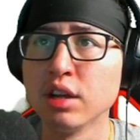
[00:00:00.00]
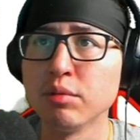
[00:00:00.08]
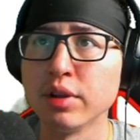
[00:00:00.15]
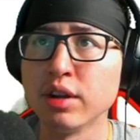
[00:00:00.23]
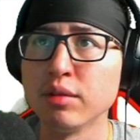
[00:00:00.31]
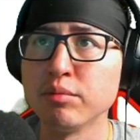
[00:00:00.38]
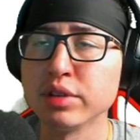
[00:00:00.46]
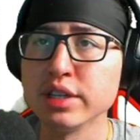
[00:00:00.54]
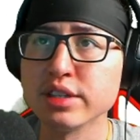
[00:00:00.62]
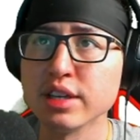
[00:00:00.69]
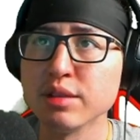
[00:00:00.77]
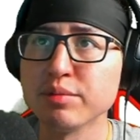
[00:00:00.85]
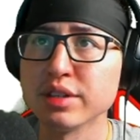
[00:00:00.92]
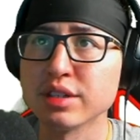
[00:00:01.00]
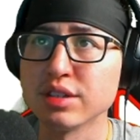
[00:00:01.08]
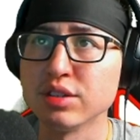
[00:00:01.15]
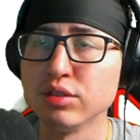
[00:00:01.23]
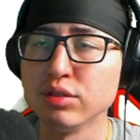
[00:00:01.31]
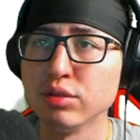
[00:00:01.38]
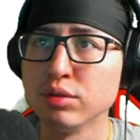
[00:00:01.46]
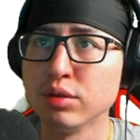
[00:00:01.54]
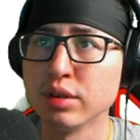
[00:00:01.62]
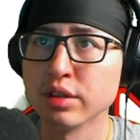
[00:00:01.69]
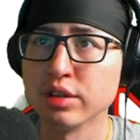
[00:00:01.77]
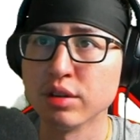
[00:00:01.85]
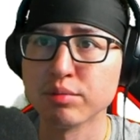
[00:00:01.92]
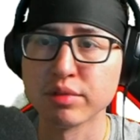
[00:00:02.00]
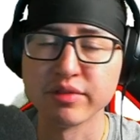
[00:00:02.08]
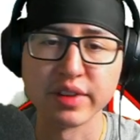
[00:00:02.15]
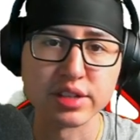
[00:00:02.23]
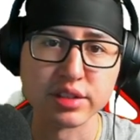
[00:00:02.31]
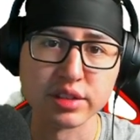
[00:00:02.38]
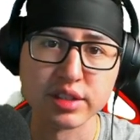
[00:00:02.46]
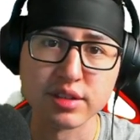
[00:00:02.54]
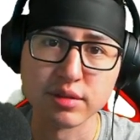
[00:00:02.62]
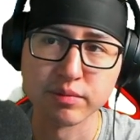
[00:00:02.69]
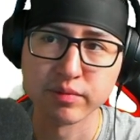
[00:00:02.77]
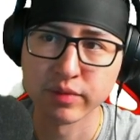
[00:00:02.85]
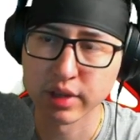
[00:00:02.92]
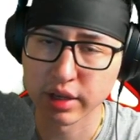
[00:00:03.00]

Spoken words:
But please keep it to professionalism,